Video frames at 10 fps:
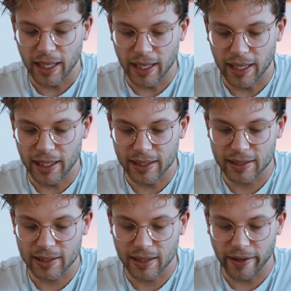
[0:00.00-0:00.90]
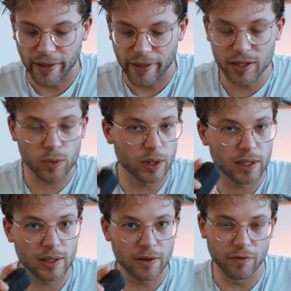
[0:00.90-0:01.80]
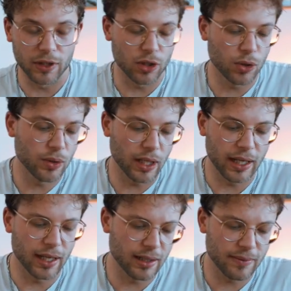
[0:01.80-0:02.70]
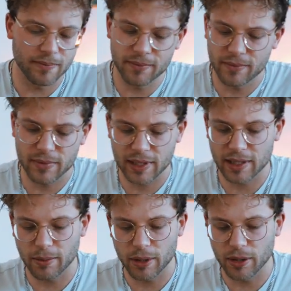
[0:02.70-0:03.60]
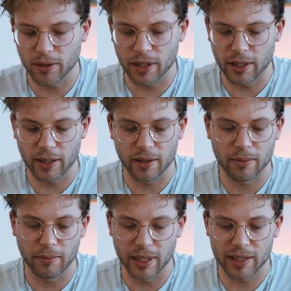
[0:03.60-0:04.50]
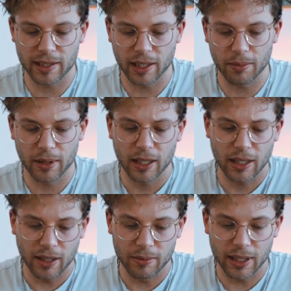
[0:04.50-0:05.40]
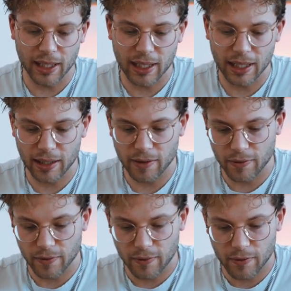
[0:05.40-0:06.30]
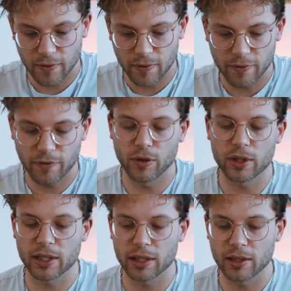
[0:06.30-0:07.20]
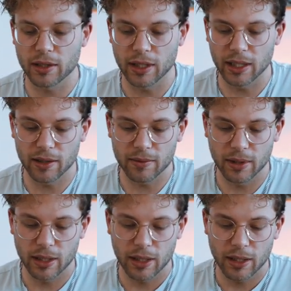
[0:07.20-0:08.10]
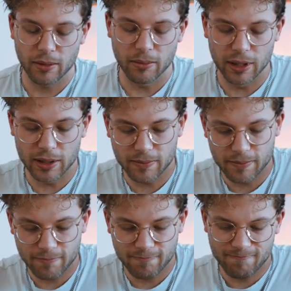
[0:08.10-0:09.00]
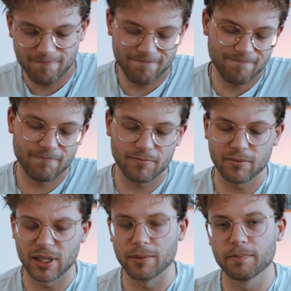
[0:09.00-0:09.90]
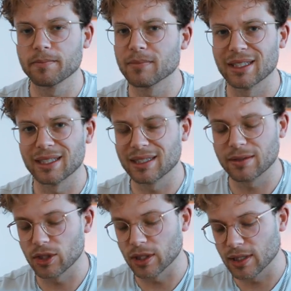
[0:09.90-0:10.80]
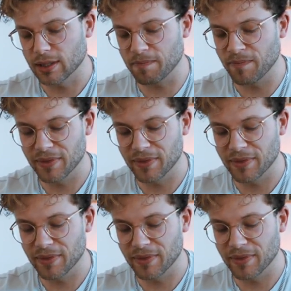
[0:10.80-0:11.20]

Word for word: And this was V2 and somehow I messed up. I mean, I can force it in, but yeah, it's just,